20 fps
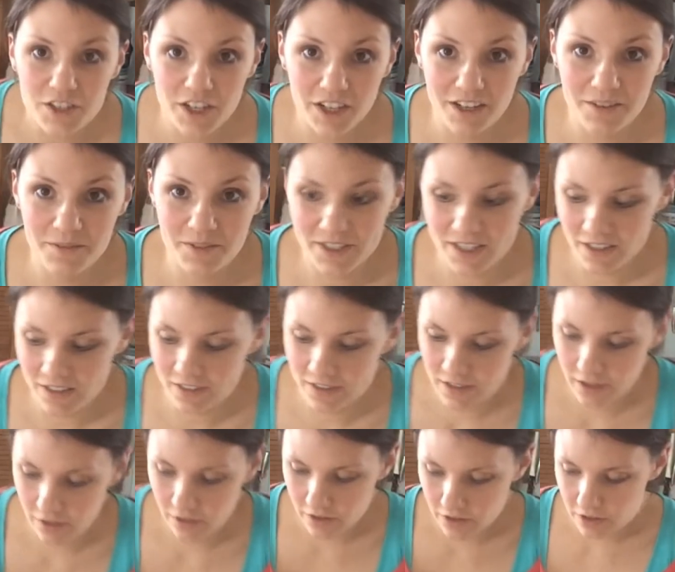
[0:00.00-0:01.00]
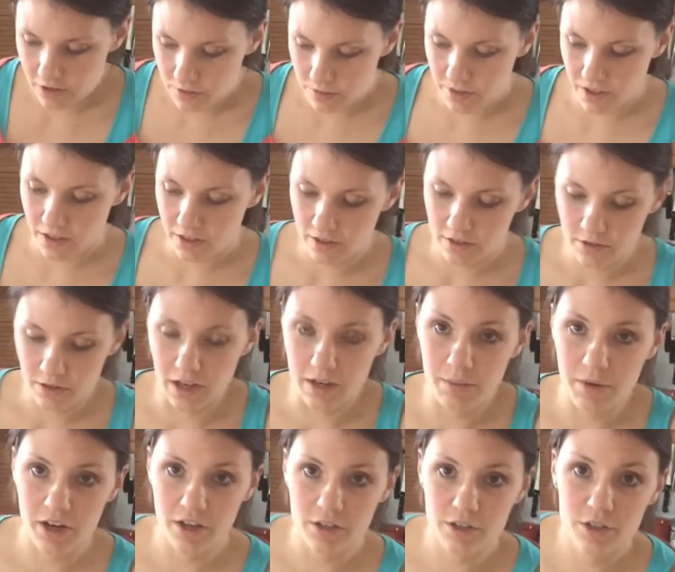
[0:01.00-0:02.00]
Chicken was on sale this week, so
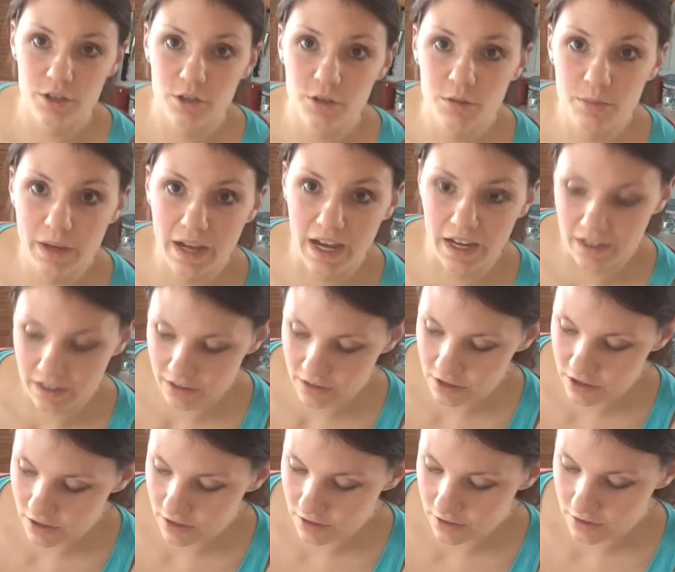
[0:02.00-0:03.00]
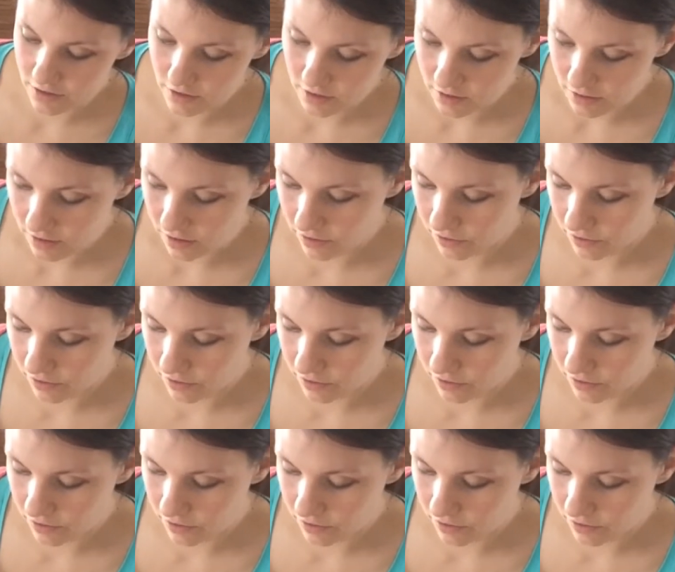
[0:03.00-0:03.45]
I bought 2 packages.